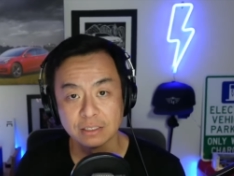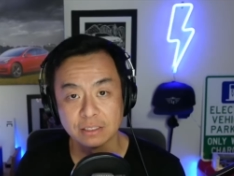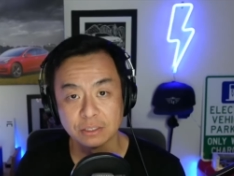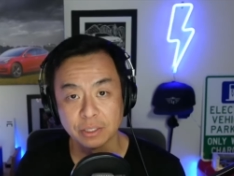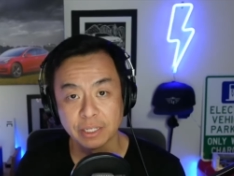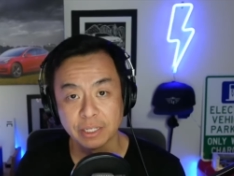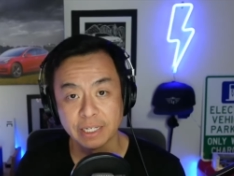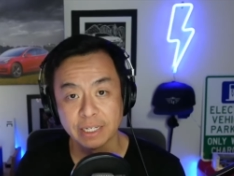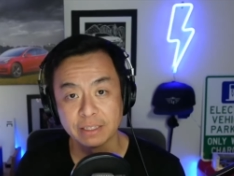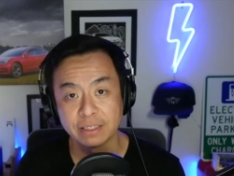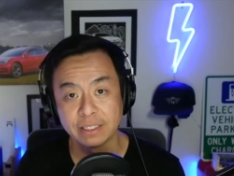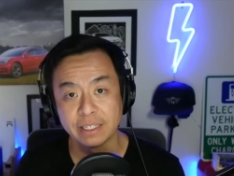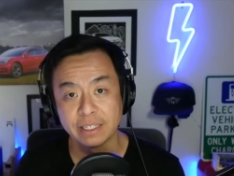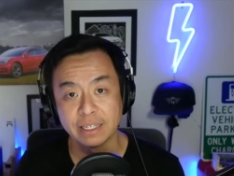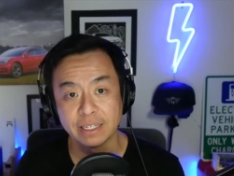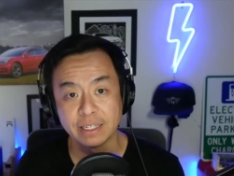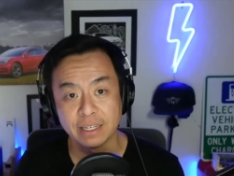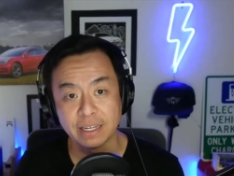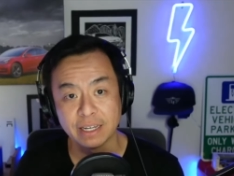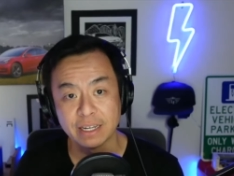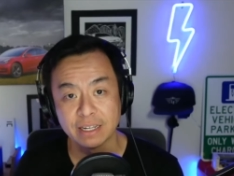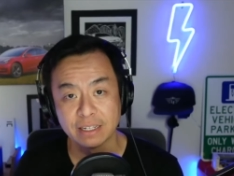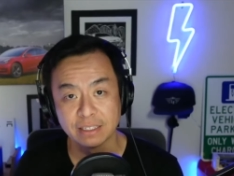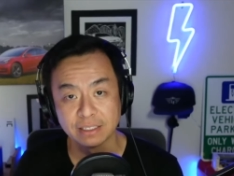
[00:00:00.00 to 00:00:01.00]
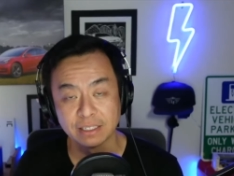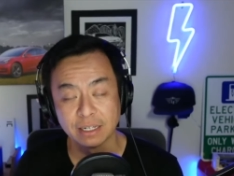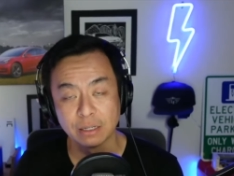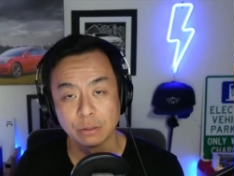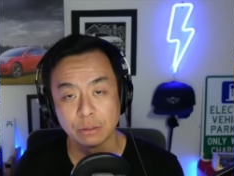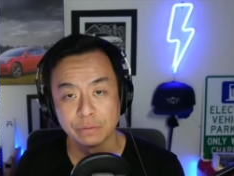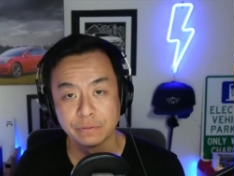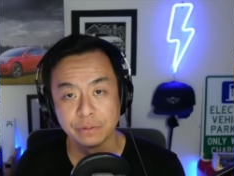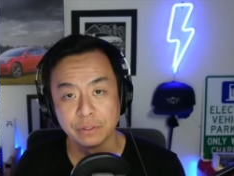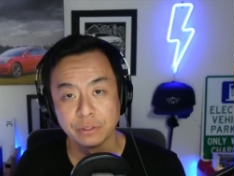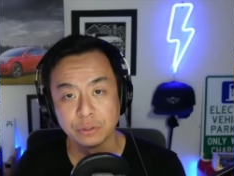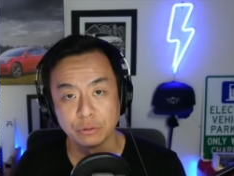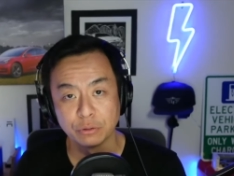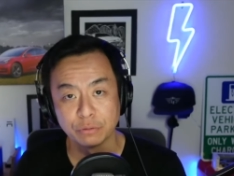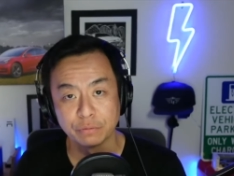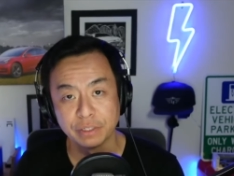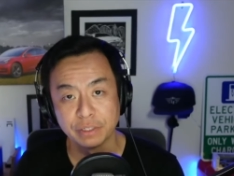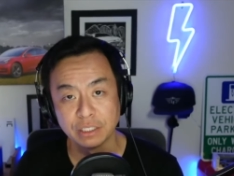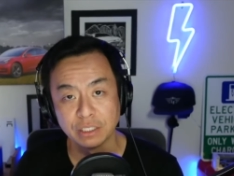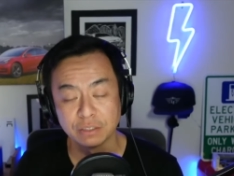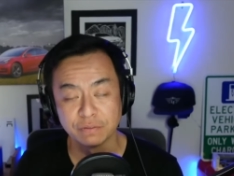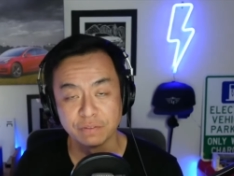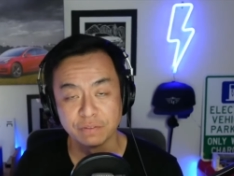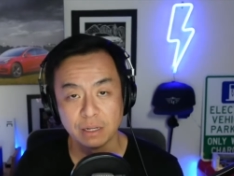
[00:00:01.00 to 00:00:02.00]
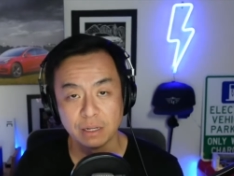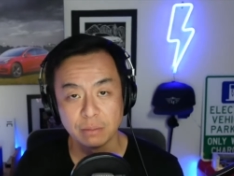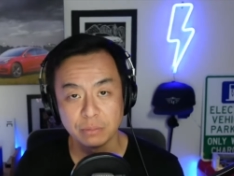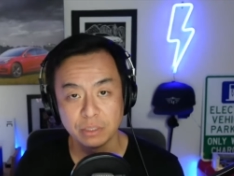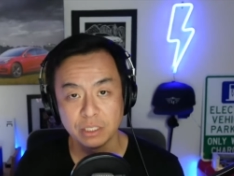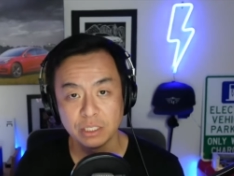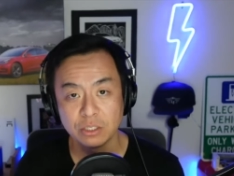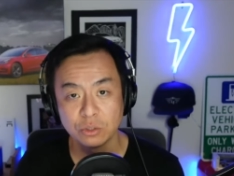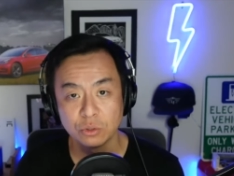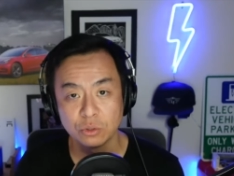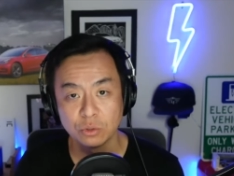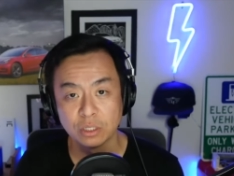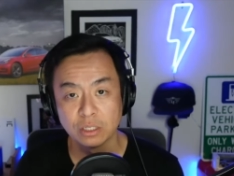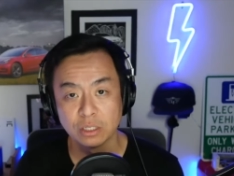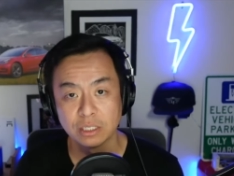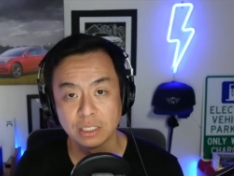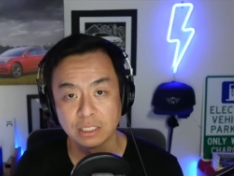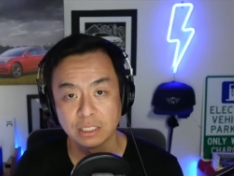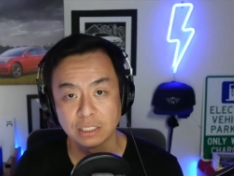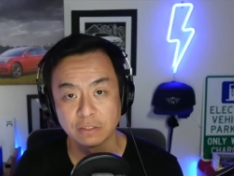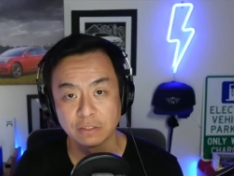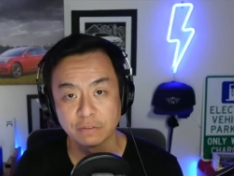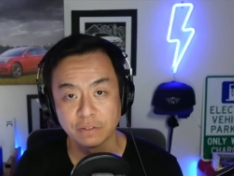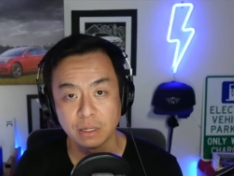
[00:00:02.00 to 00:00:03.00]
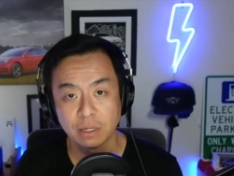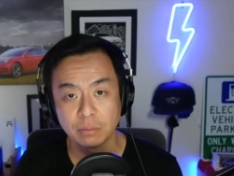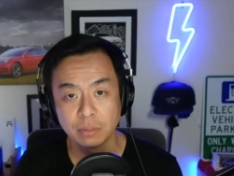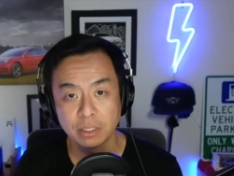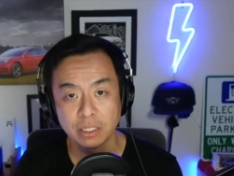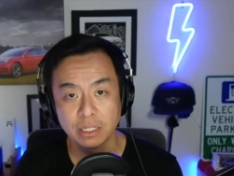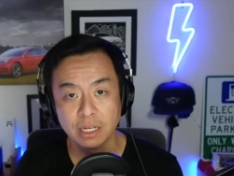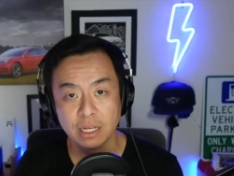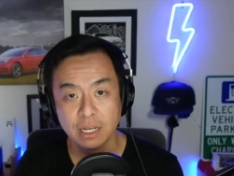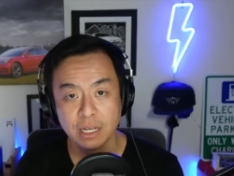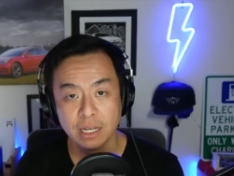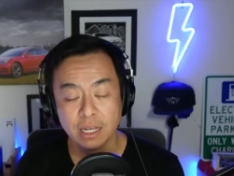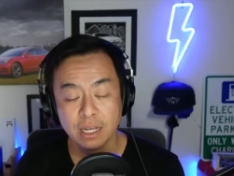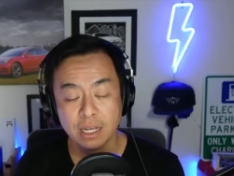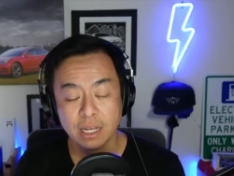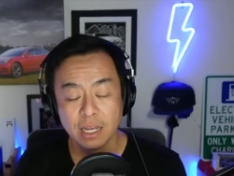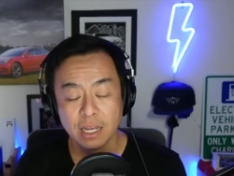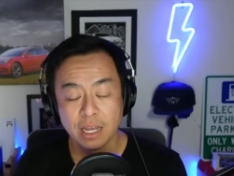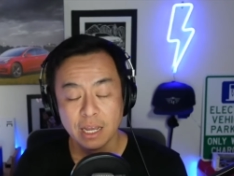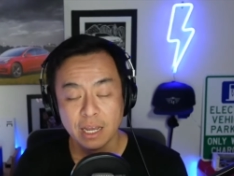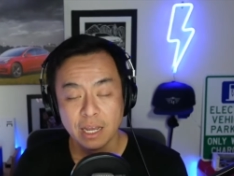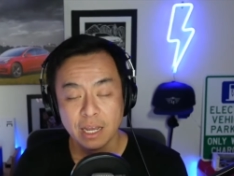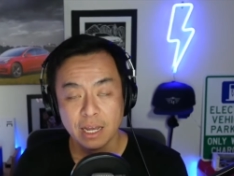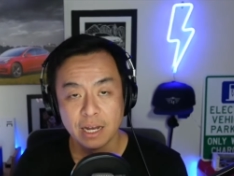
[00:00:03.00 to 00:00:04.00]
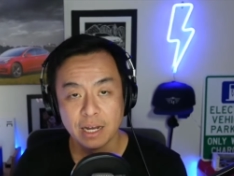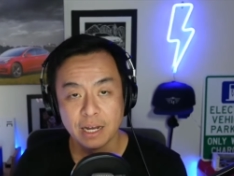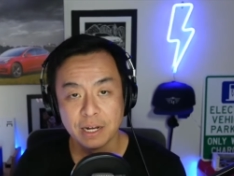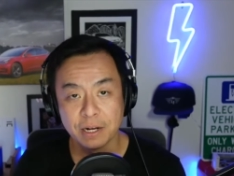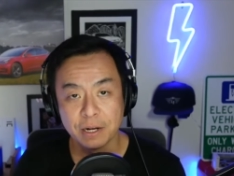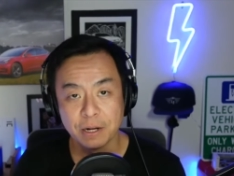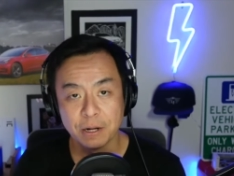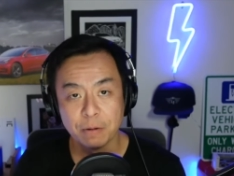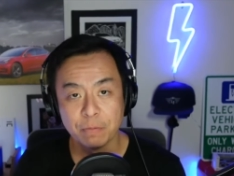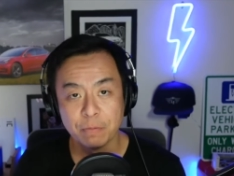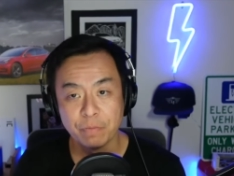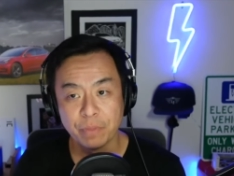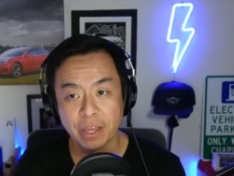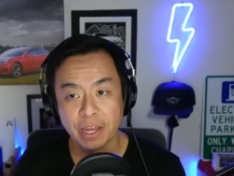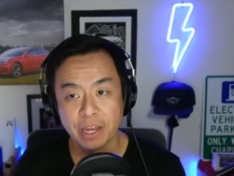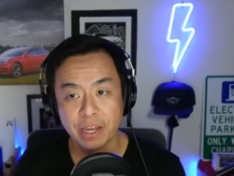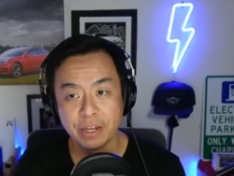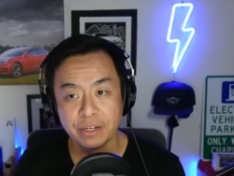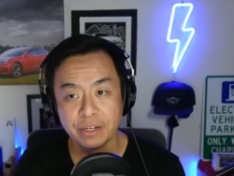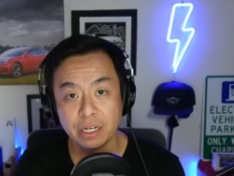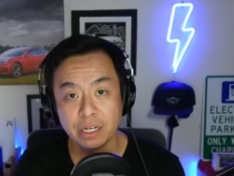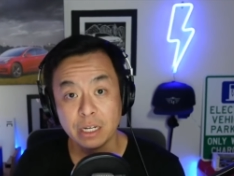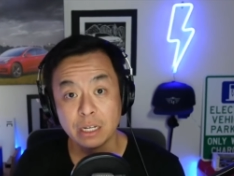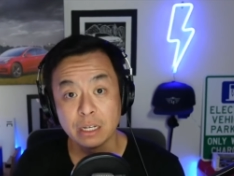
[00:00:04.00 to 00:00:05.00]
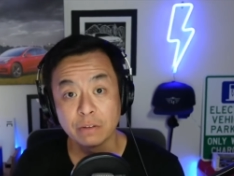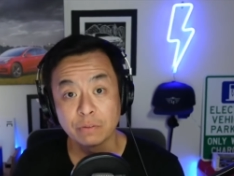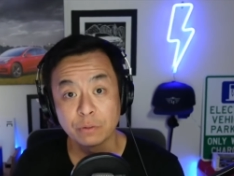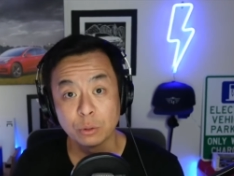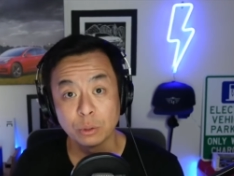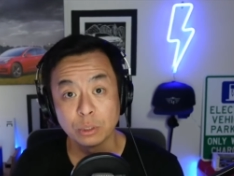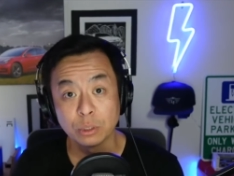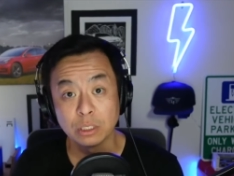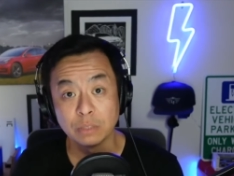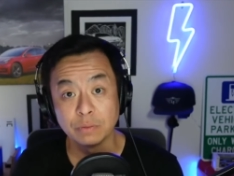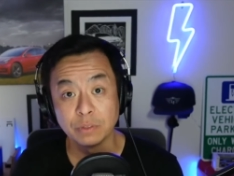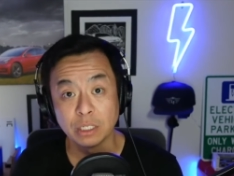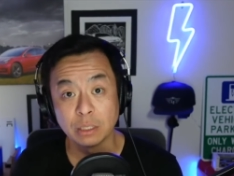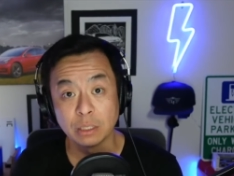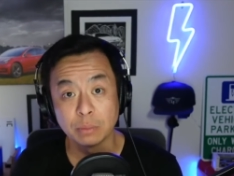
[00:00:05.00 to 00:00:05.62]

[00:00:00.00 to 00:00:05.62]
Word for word: So get out there and start referring your friends and family to the Tesla family. And yeah, of course, if you're going to